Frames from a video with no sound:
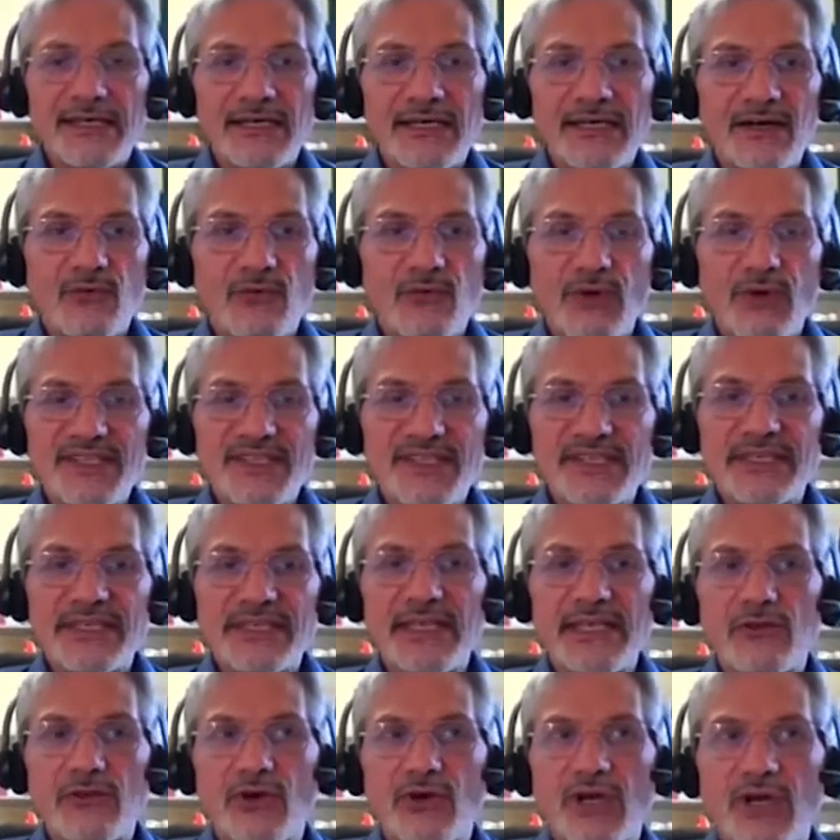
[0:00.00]

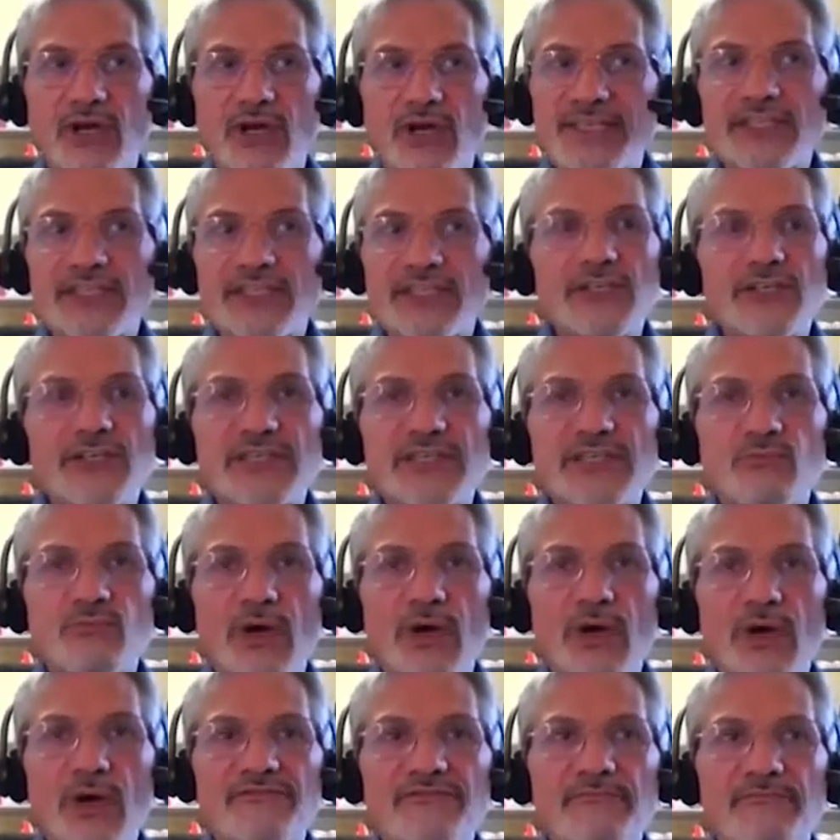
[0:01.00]
Once again, localization is
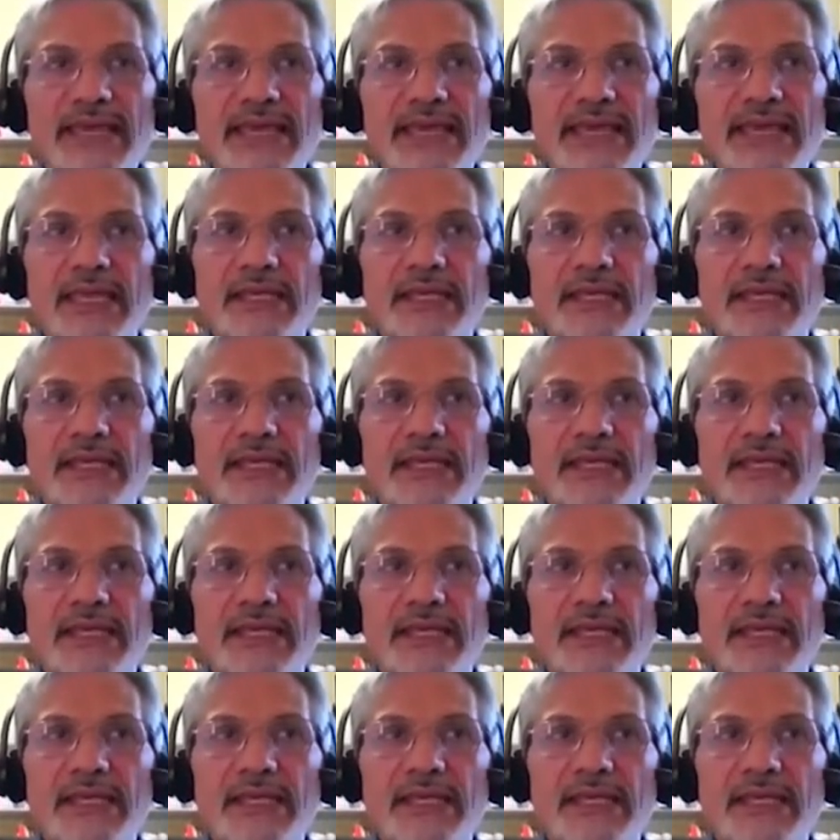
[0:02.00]
one of the main